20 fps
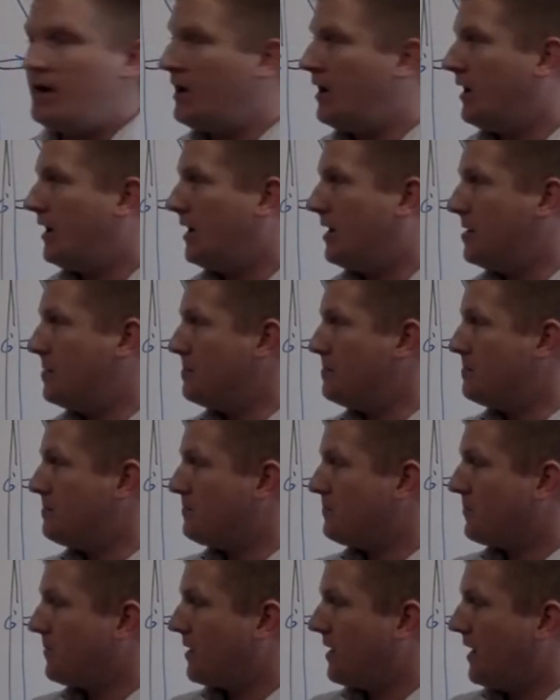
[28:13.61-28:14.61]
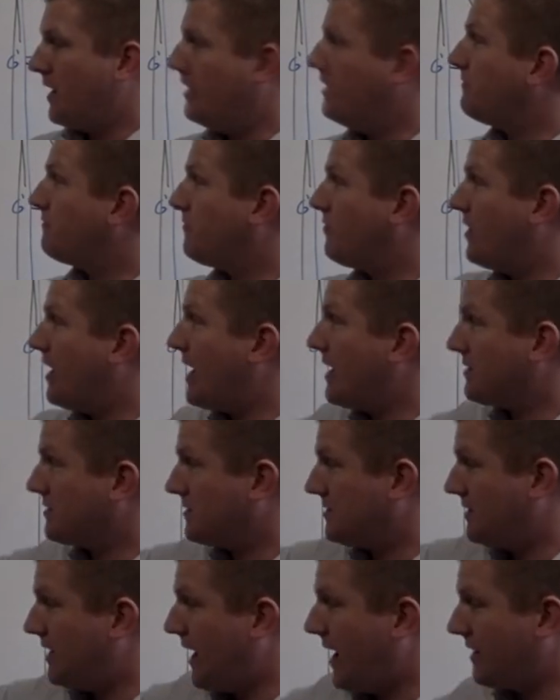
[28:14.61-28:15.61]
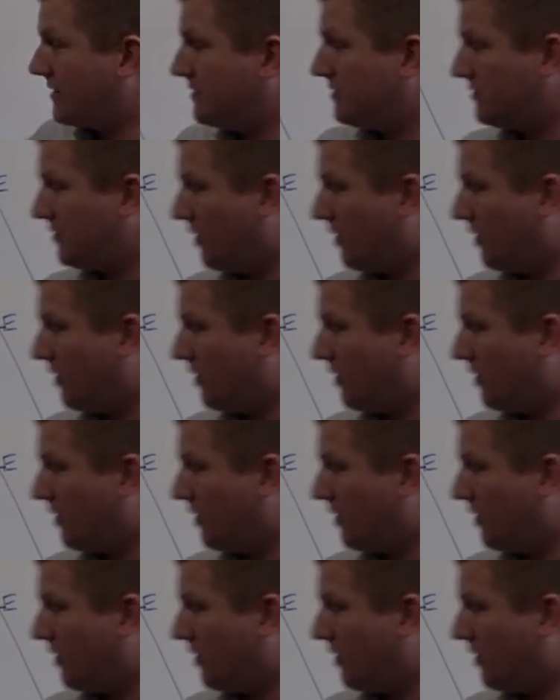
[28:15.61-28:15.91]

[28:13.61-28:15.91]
And if that axis